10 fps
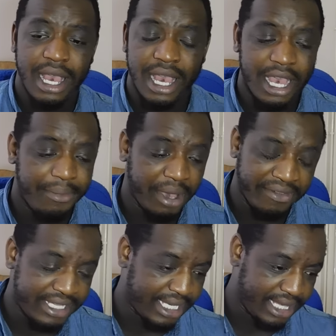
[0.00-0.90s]

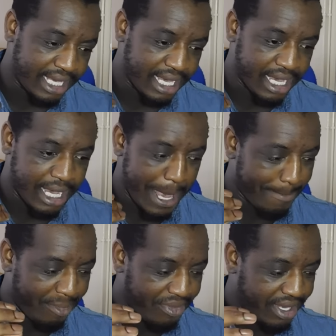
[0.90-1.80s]
Obviously the
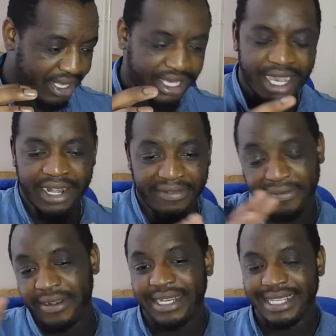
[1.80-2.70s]
kind of
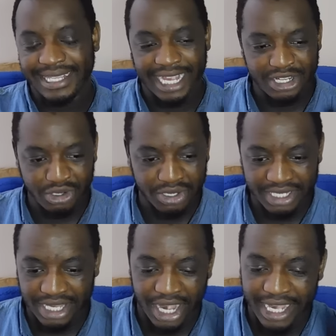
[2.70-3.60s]
front and central
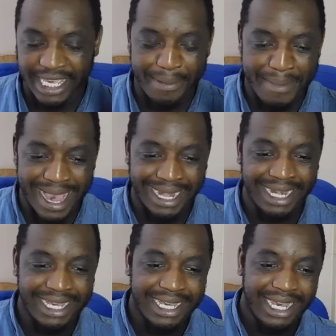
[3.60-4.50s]
target man
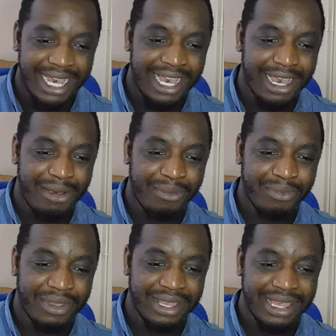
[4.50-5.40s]

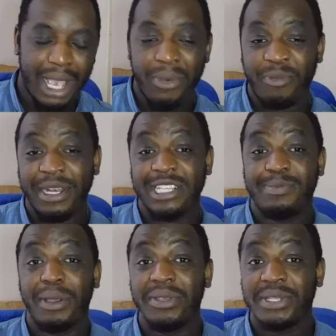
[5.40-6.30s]
that we've been
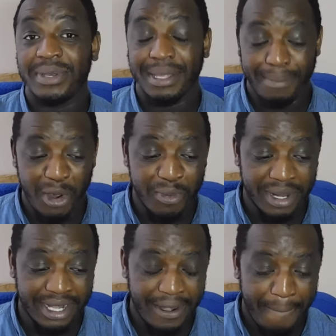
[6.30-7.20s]
exposed to at the
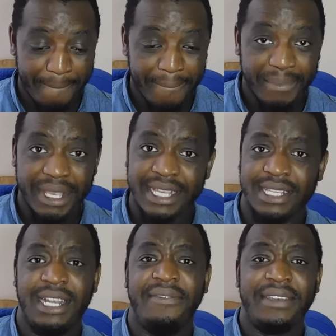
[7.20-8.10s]
moment
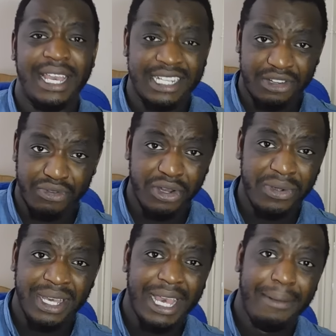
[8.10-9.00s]
is Olivier
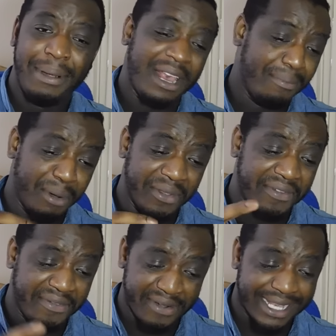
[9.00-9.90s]
Giroud, playing both
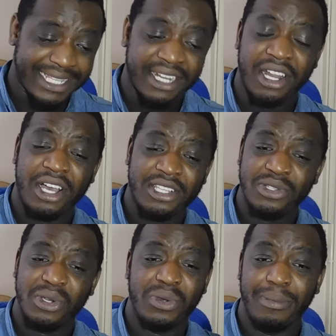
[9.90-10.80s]
for France and
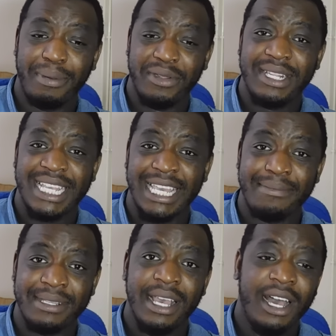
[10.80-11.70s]
Arsenal, who are both
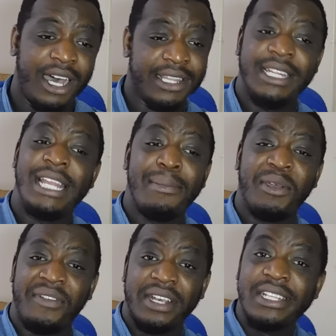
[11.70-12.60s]
teams on the
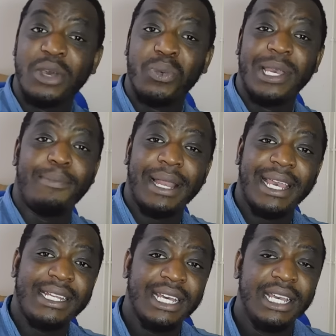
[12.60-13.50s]
demo version that we
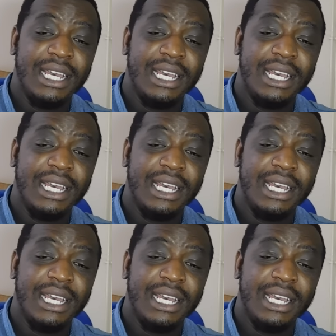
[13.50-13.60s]
played.